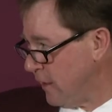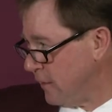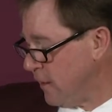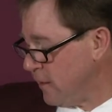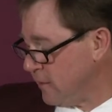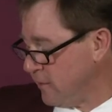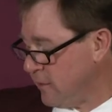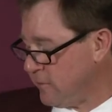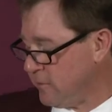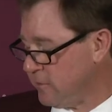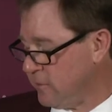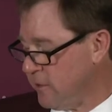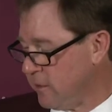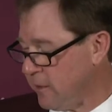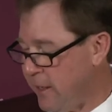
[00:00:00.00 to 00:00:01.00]
and these
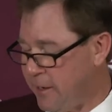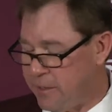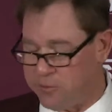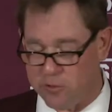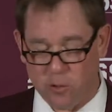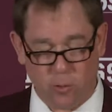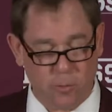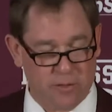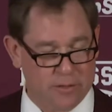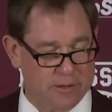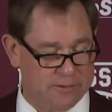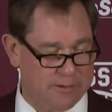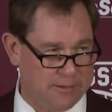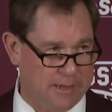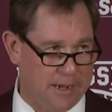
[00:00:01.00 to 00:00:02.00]
young ladies who are with
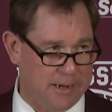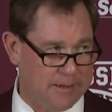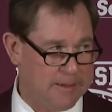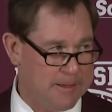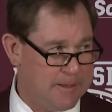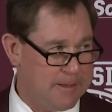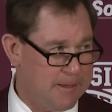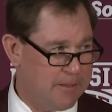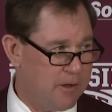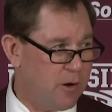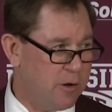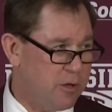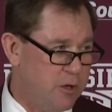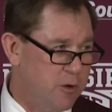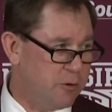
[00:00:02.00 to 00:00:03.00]
us today,
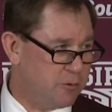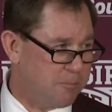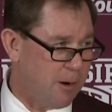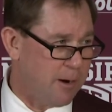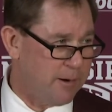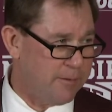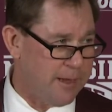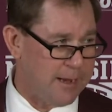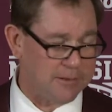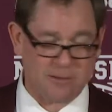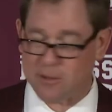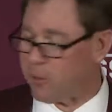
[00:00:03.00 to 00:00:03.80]
they're a huge part of that.